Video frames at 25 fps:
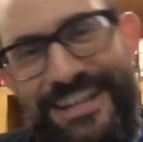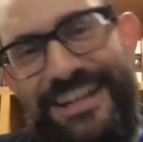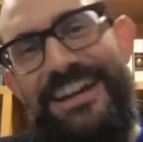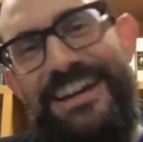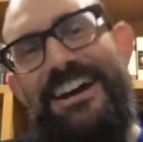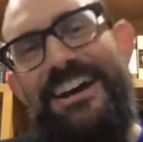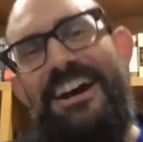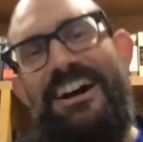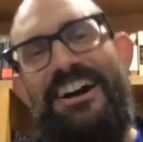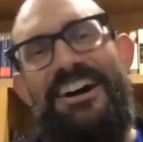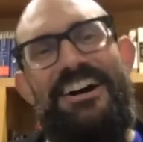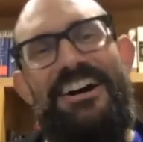
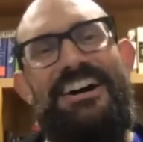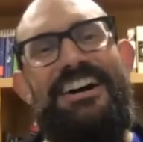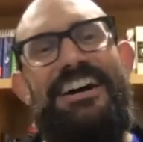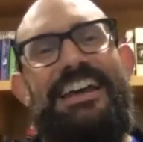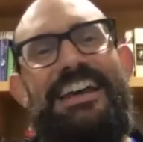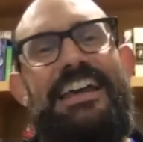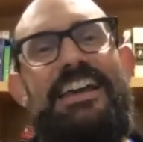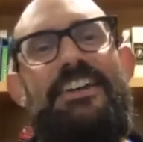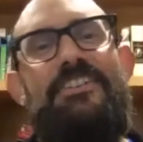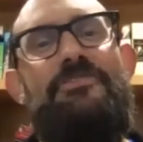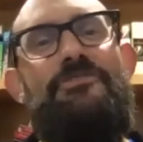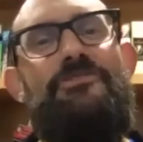
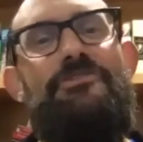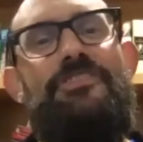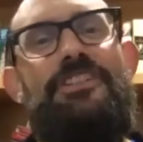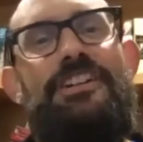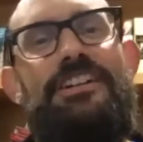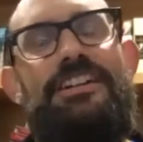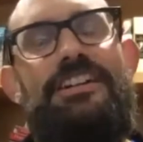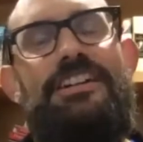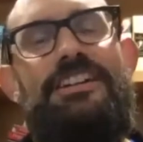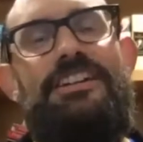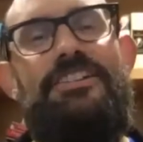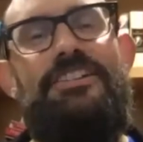If
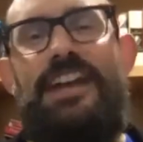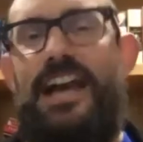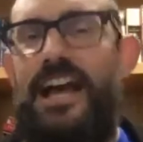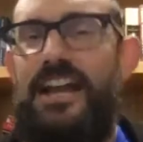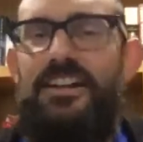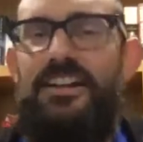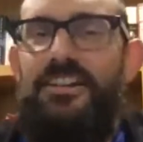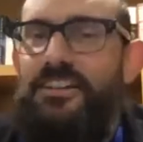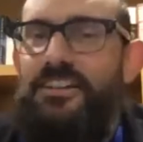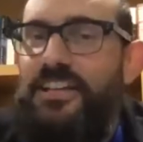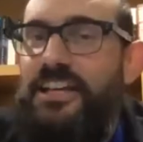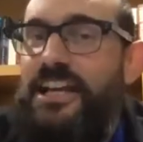you
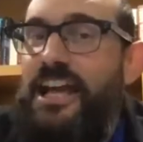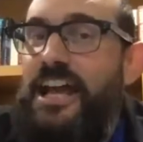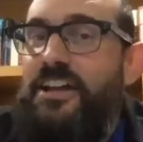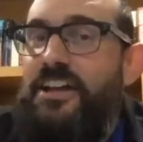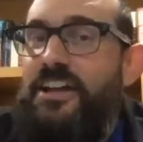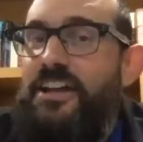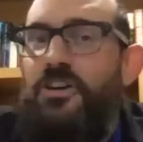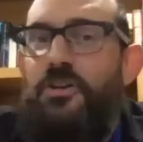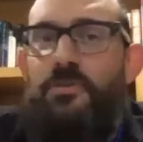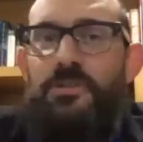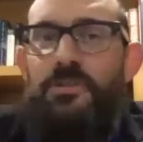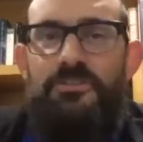gotta
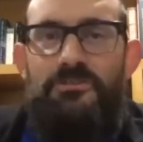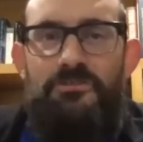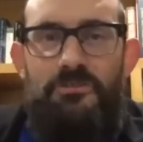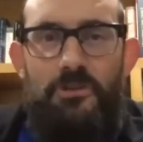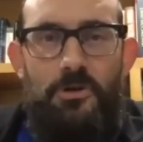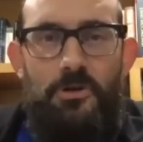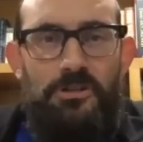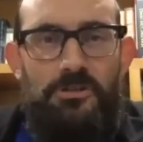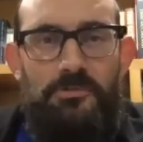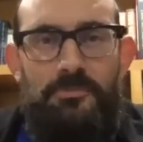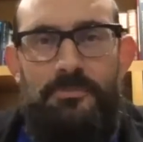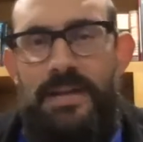know when to
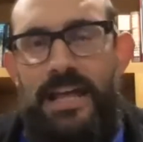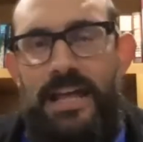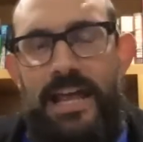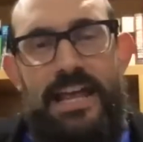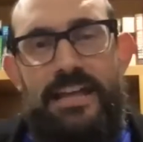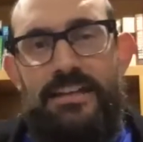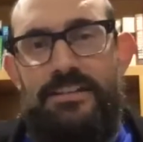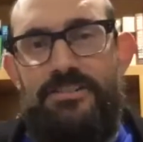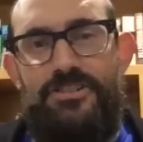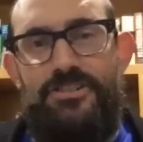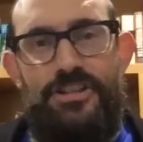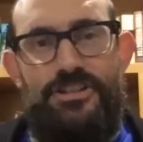fold them
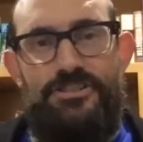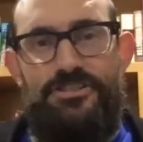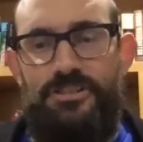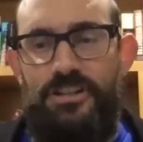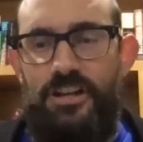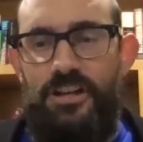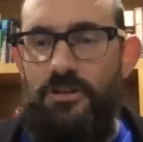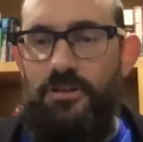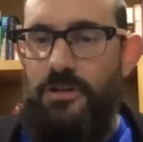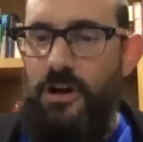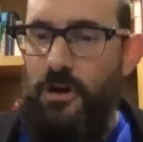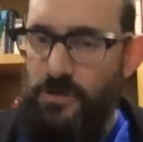and just
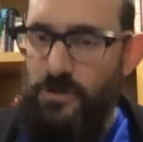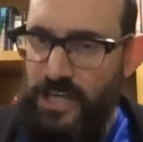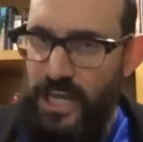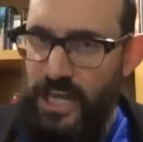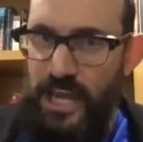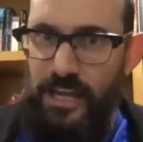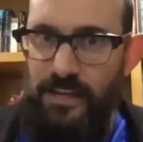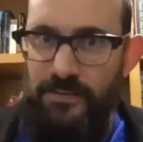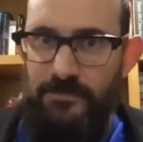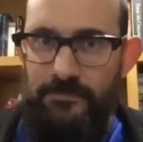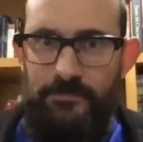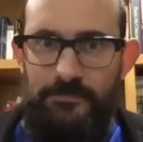go,
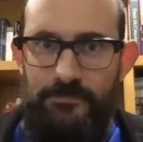okay.